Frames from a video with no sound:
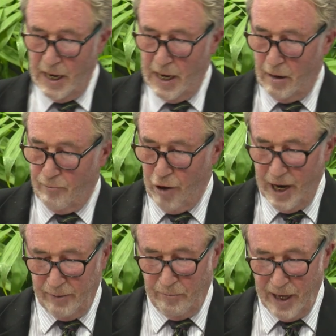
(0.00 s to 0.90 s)
how
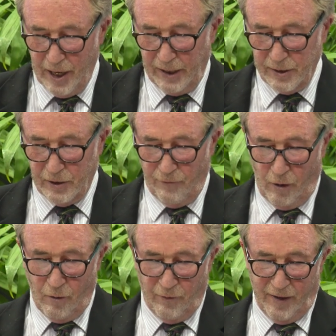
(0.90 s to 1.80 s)
brand meanings
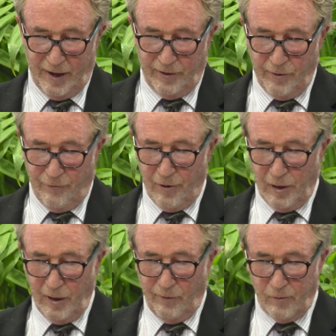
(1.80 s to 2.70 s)
evolve at
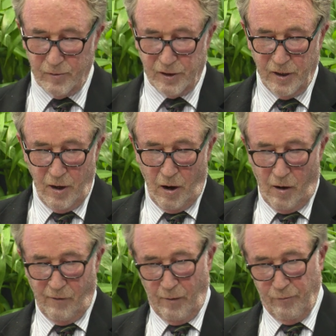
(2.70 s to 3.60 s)
different levels
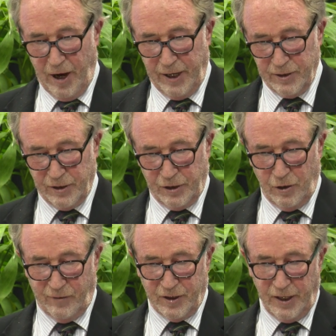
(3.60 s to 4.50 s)
of a brand
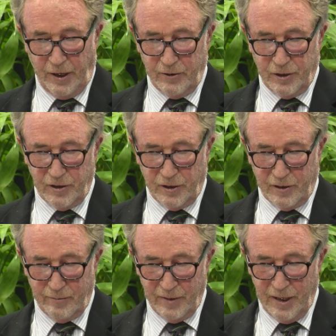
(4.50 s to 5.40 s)
service
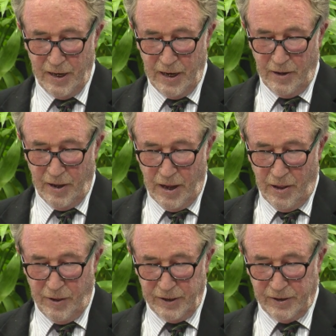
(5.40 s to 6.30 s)
ecosystem.
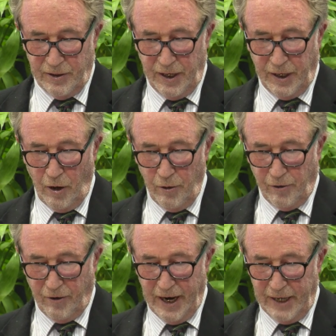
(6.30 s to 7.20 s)
The
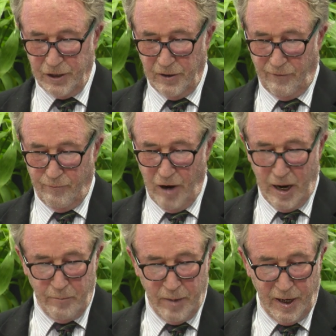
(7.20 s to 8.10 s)
co-creation of
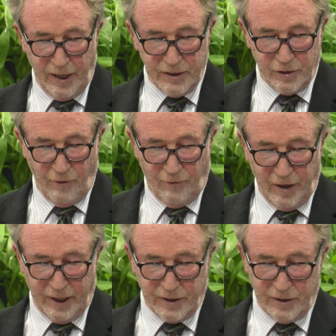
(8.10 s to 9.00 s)
brand meanings
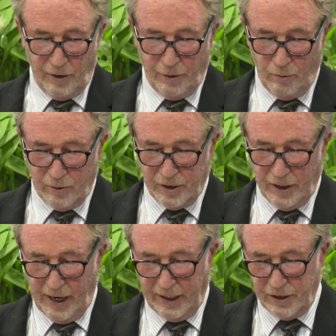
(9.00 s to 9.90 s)
reflects the thoughts
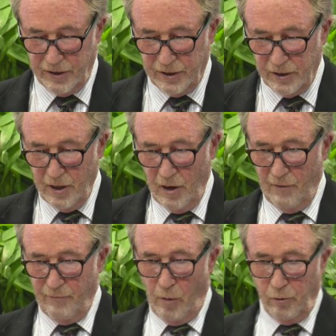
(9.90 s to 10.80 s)
and actions
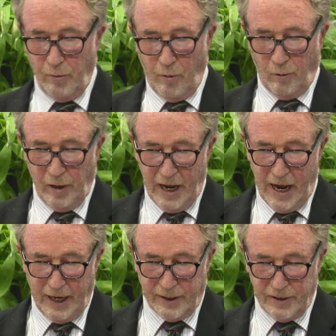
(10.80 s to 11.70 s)
of multiple
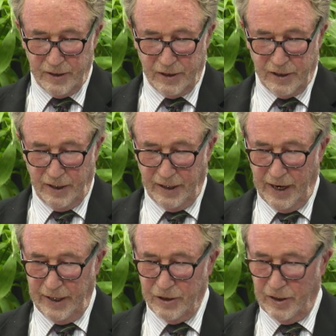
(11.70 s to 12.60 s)
actors
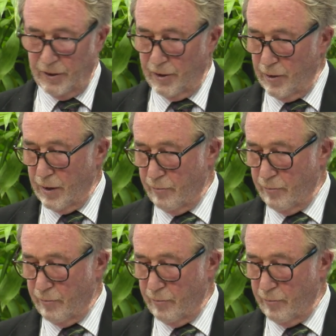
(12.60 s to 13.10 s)
engaging in